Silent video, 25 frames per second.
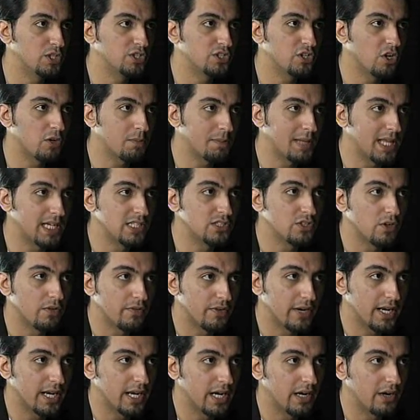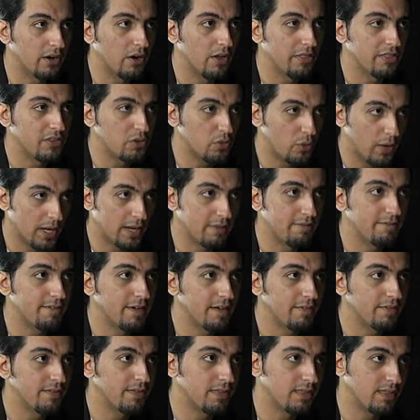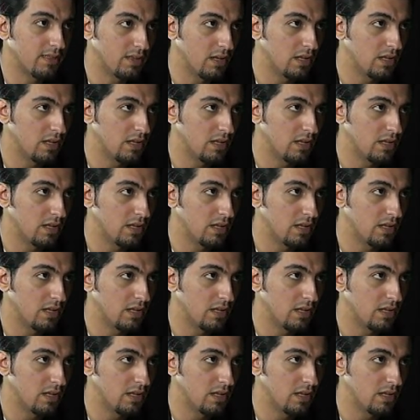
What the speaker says: took place over here on the 25th.